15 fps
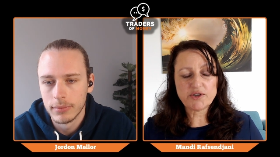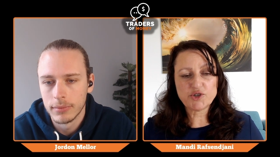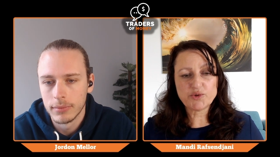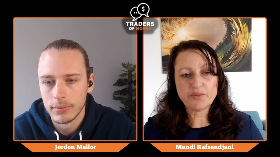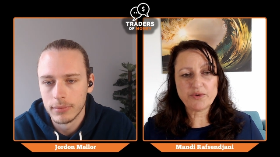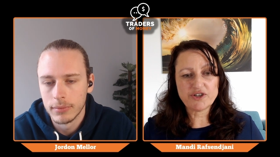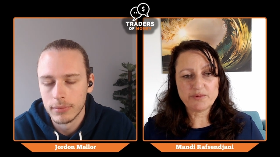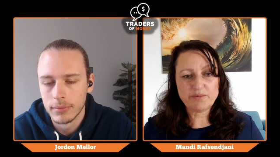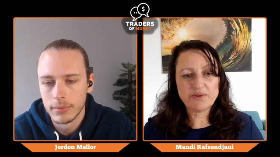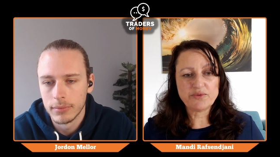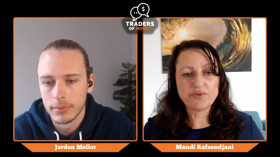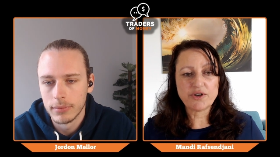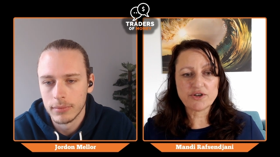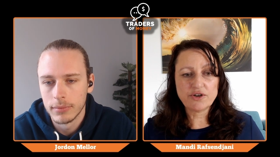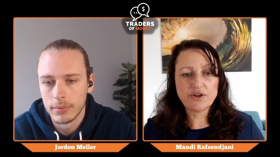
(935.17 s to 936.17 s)
Speaker 1: what is
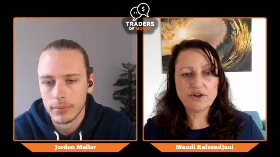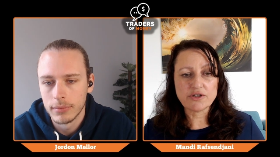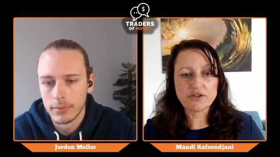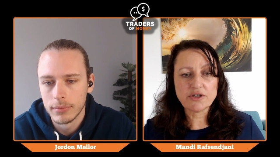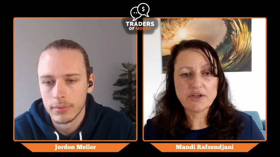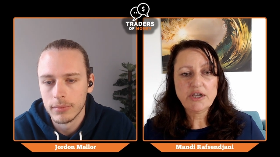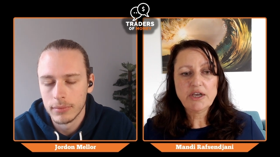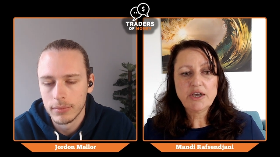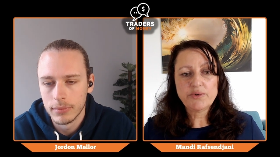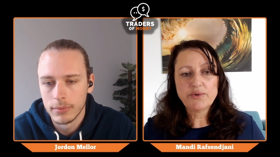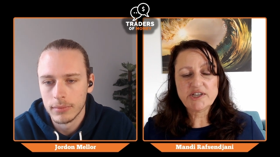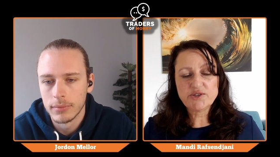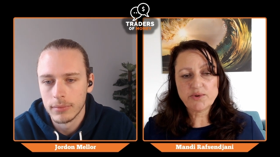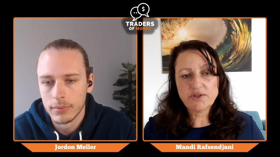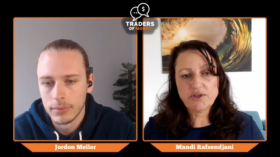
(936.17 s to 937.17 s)
possible and what not.
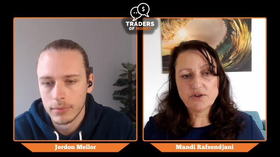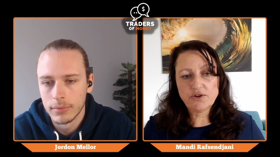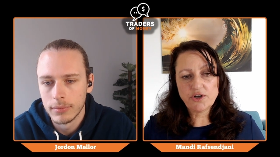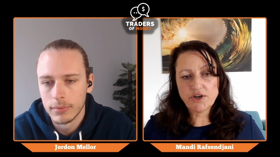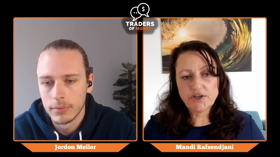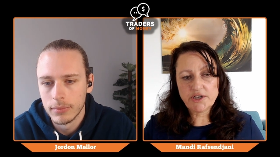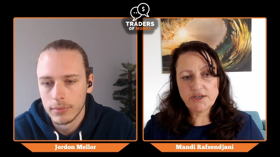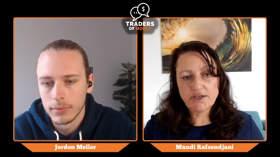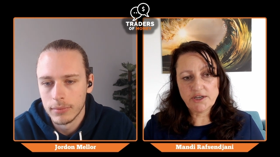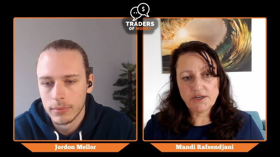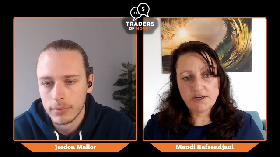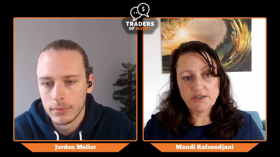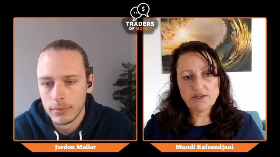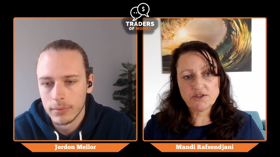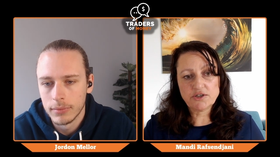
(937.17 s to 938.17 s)
Whereas when you learn in,
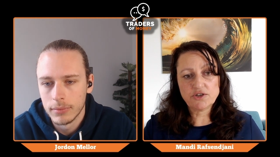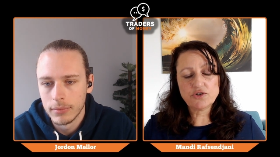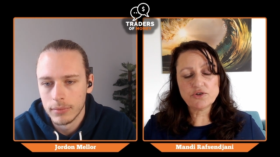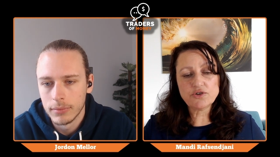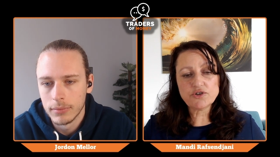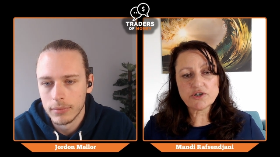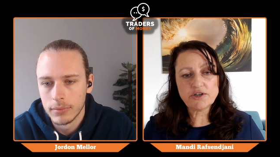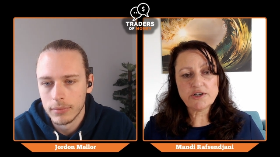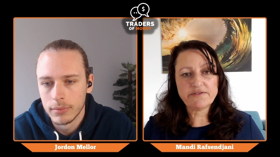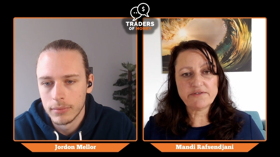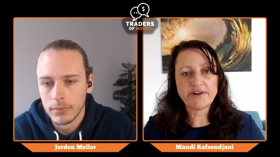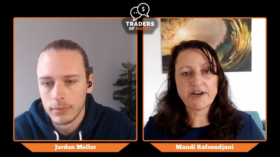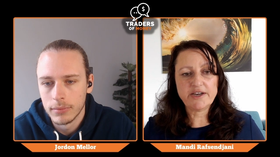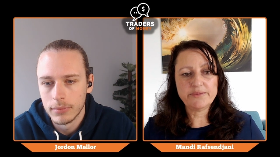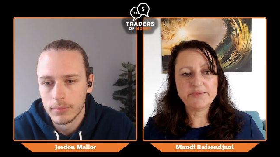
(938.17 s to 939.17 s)
in an institutional
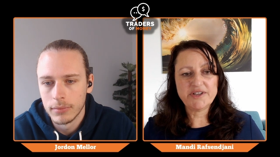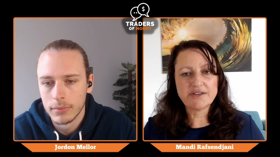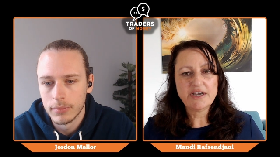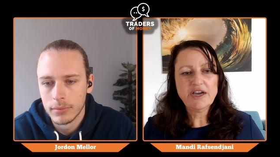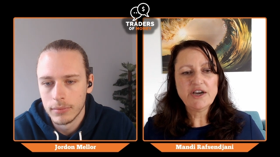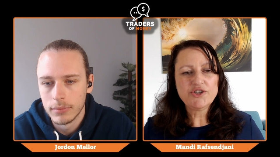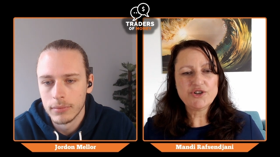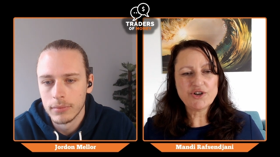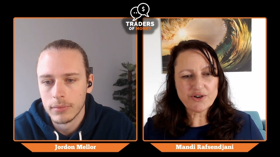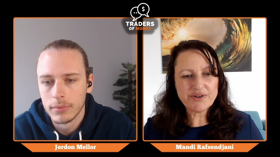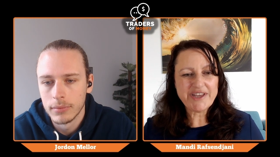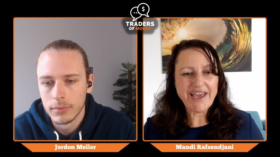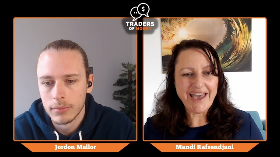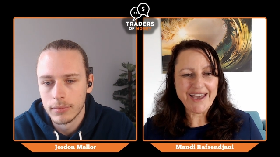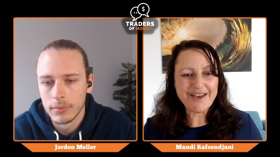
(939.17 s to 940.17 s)
environment, you
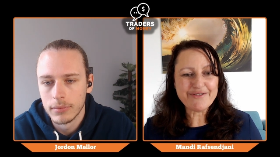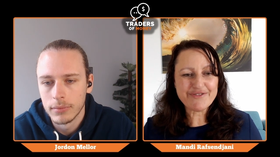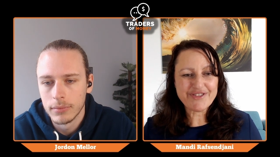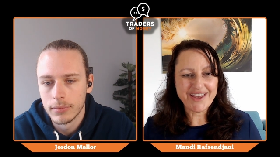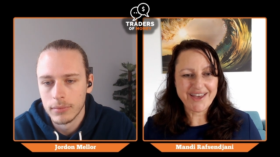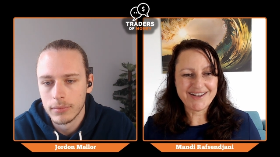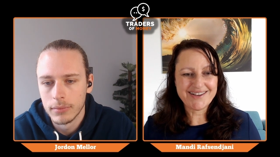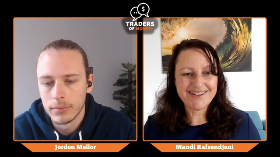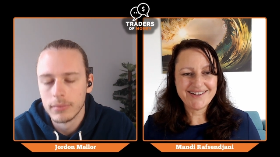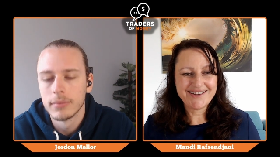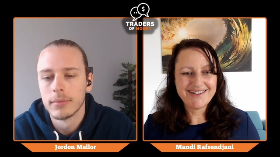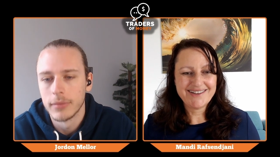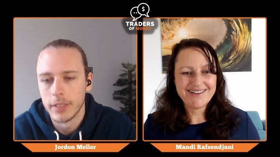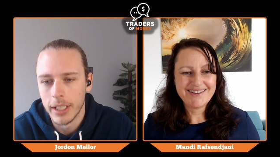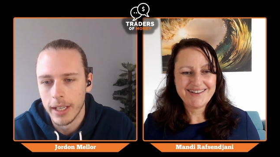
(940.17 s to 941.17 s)
already have that.
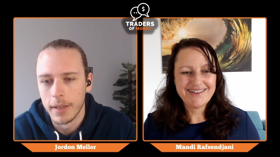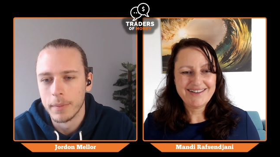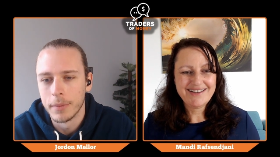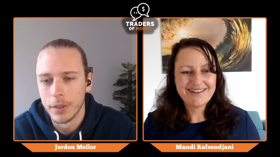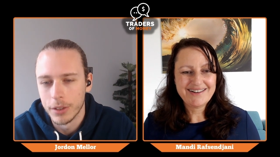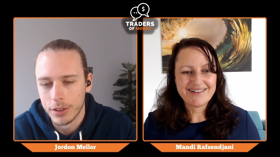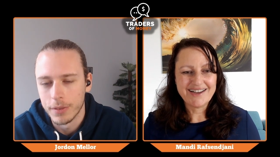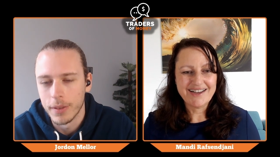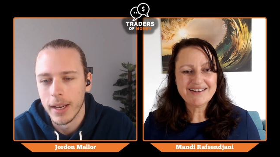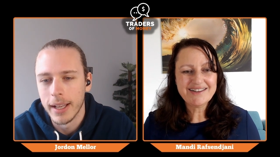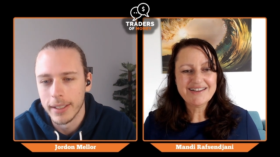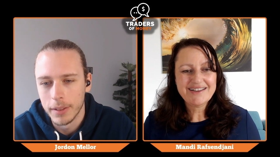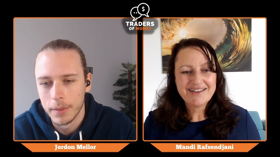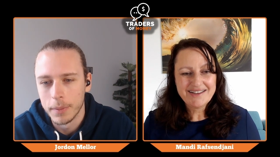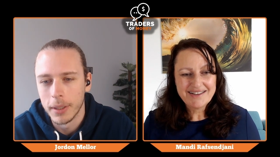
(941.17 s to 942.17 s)
Speaker 2: Yeah, you're
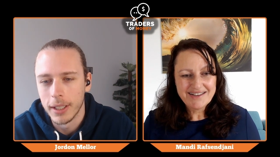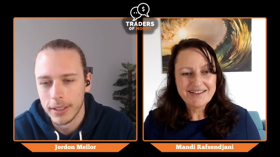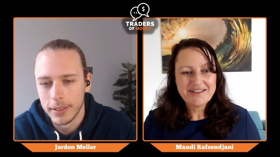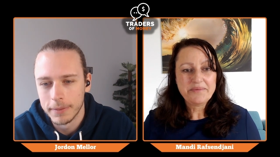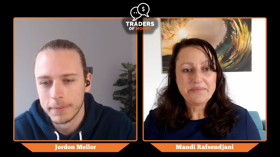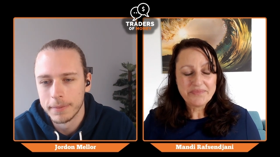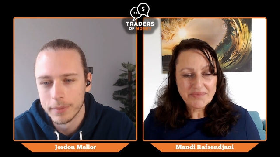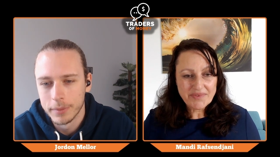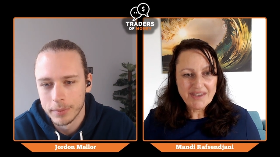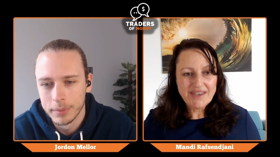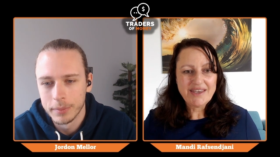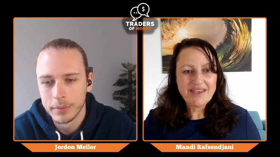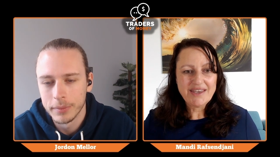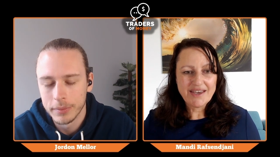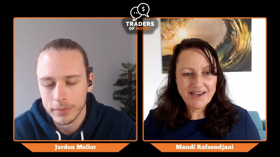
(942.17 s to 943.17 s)
surrounded right? by it.
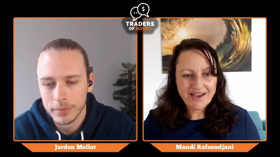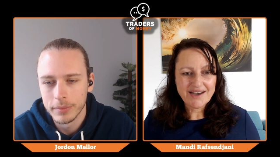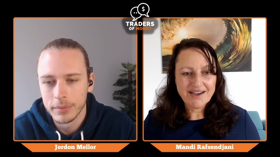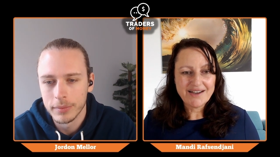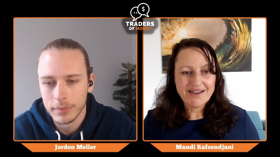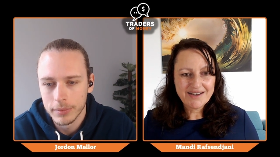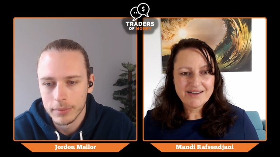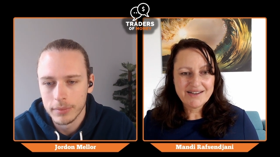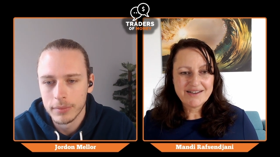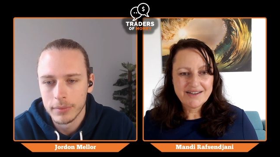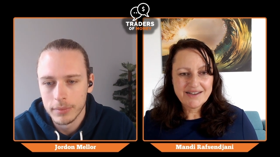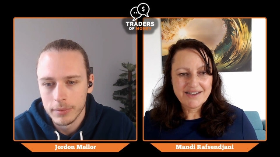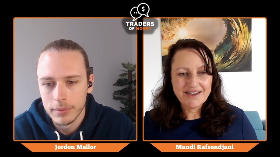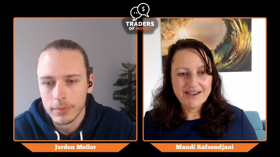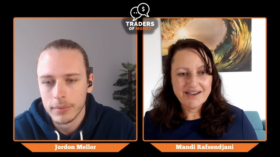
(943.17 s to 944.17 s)
Speaker 1: Yeah.
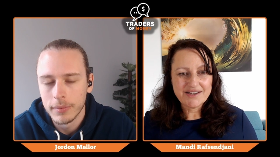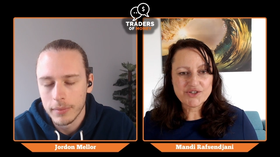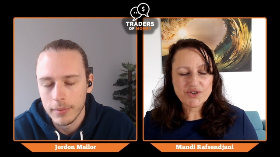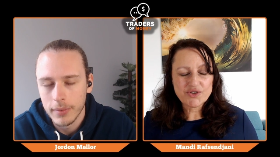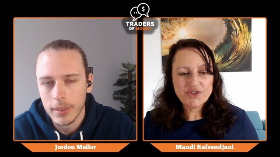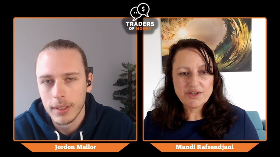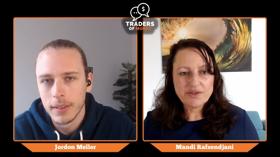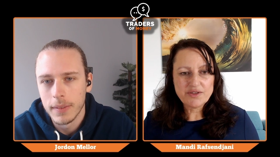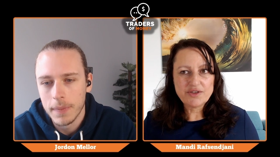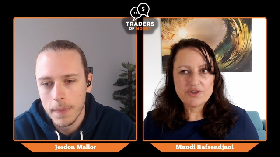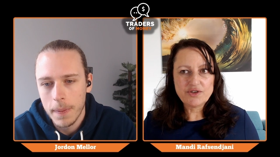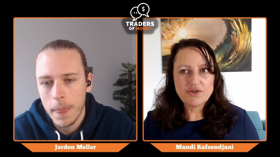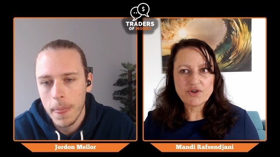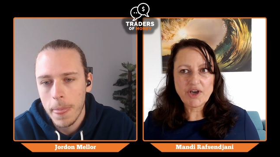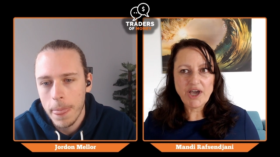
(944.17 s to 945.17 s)
Yeah. So th-
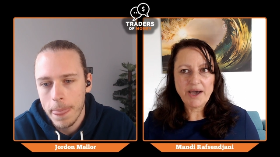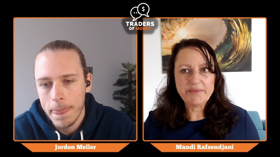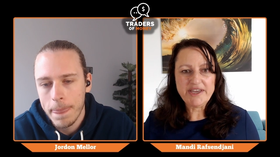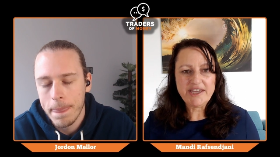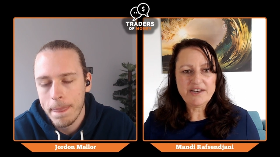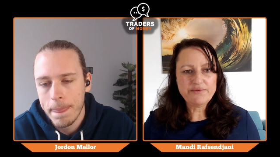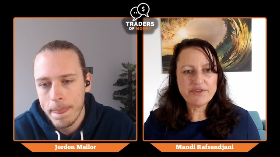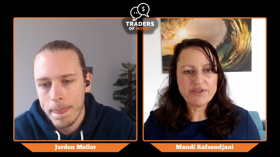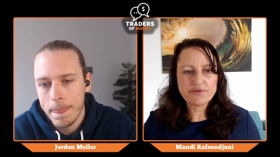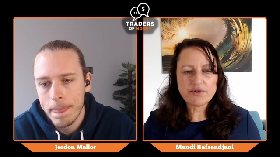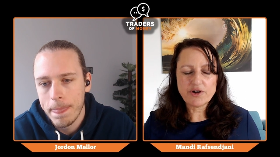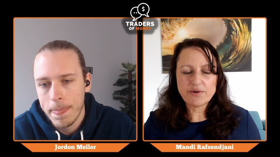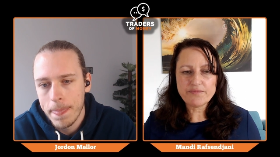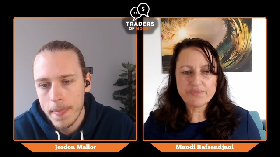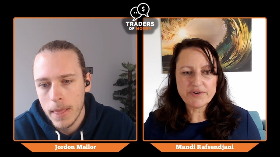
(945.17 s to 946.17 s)
you come in with a
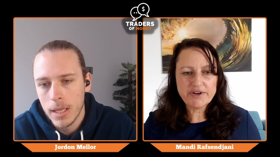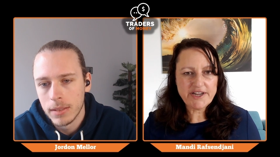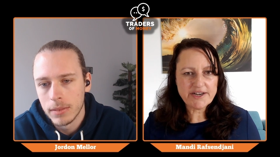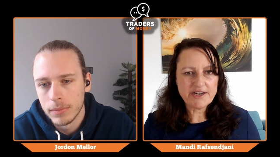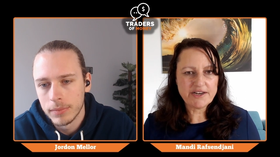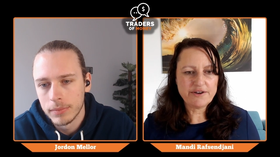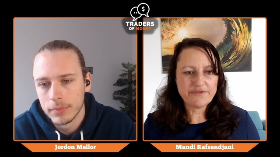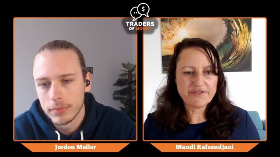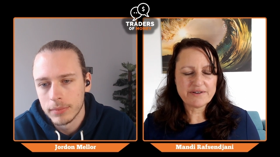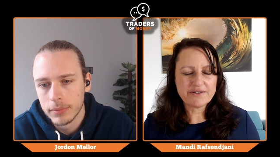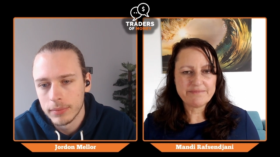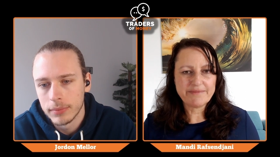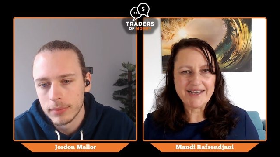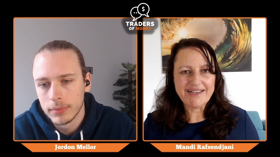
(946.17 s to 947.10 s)
completely different